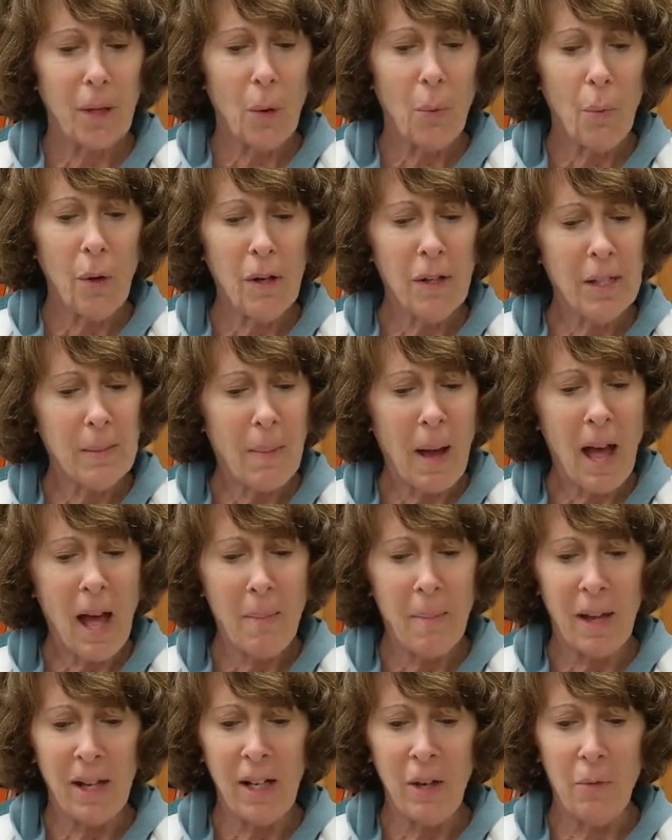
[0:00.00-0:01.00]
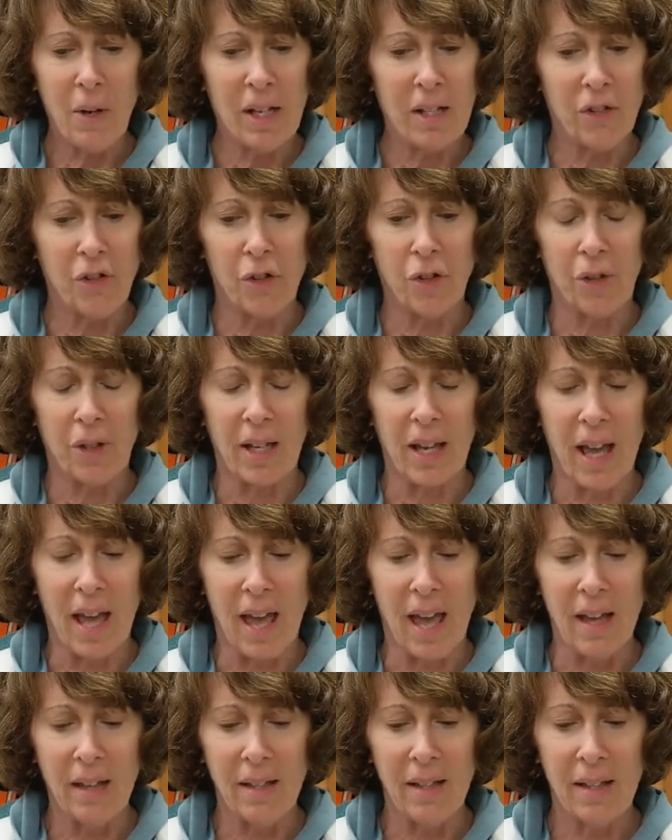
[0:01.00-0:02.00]
Where's Bob anyways, Julia
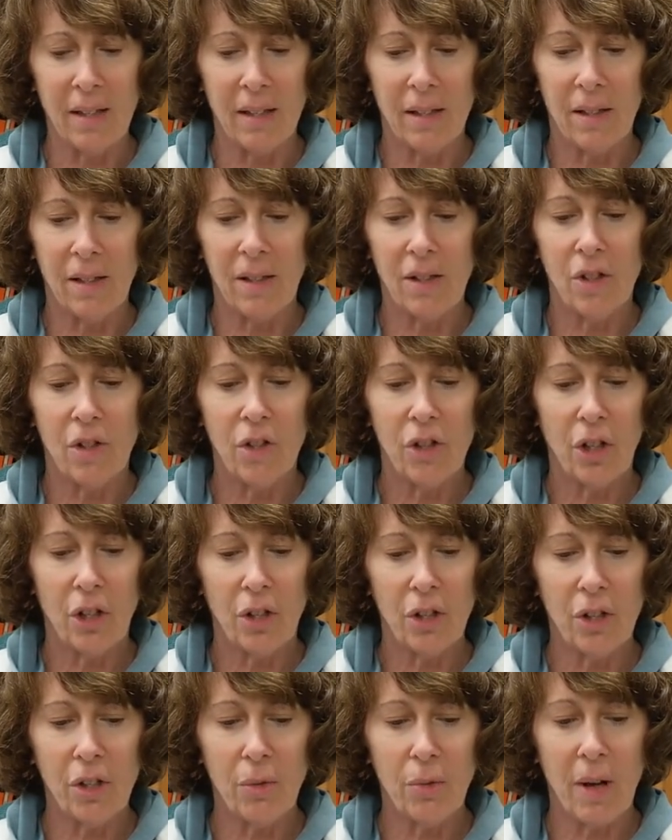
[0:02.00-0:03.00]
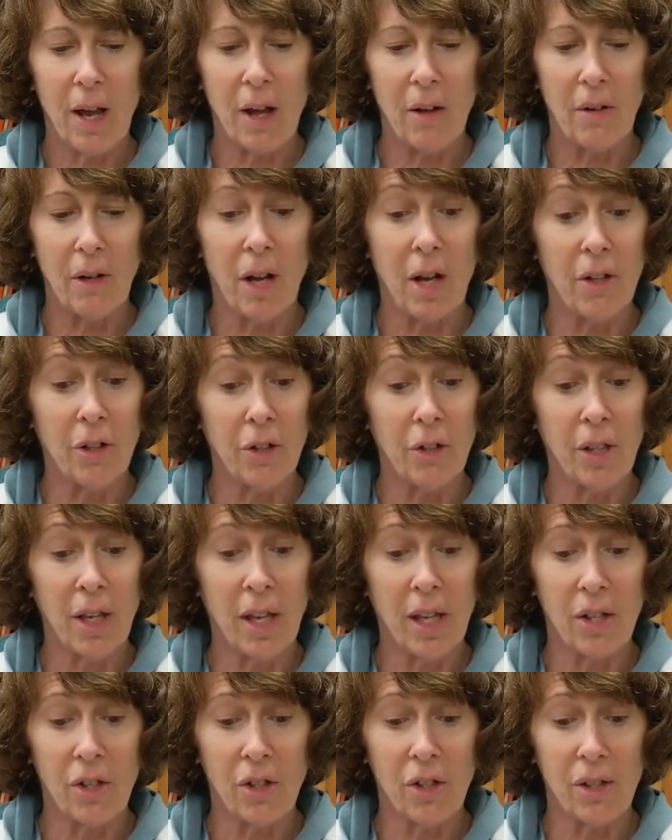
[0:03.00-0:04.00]
asks. She looks around under
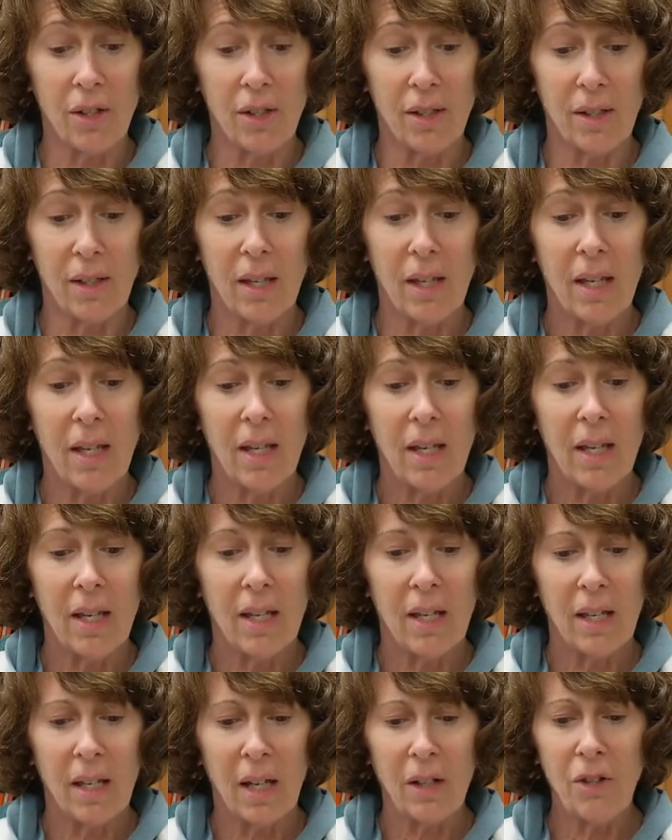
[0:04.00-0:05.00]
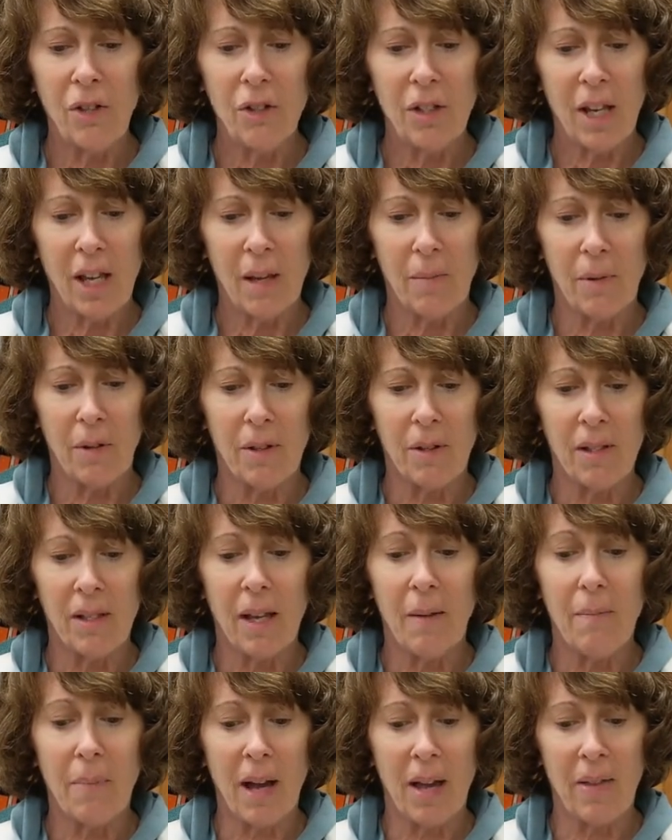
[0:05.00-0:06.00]
cages, under tables,
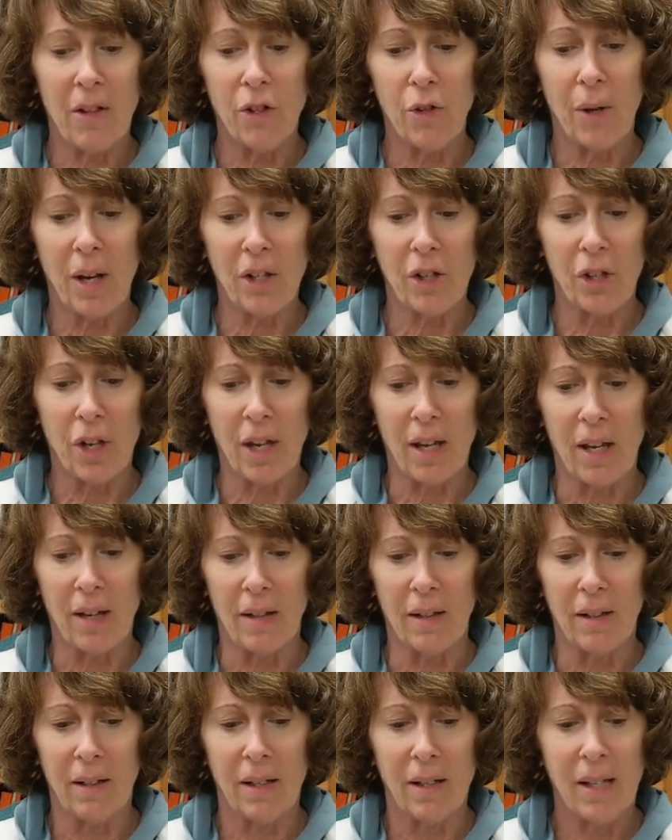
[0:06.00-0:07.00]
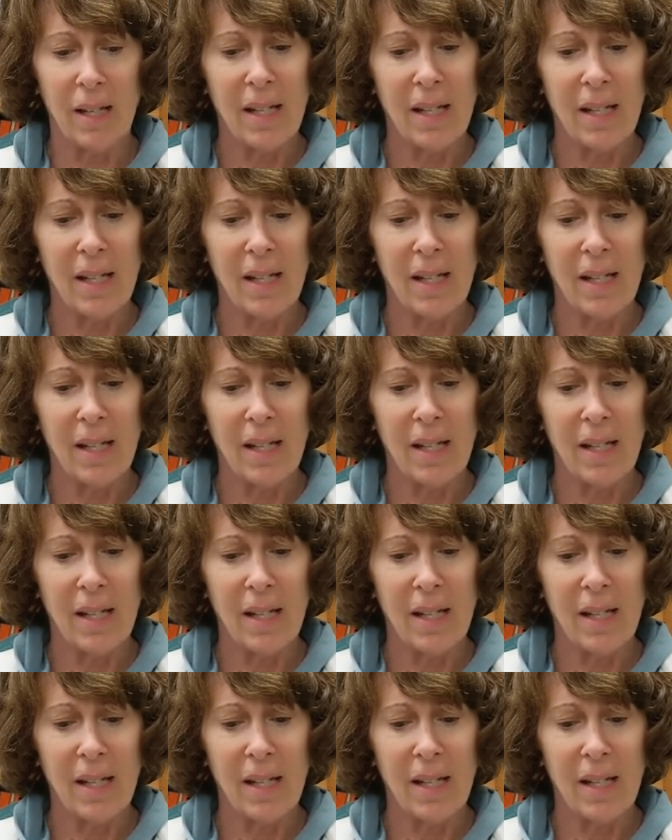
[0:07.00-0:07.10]
and by the trash can.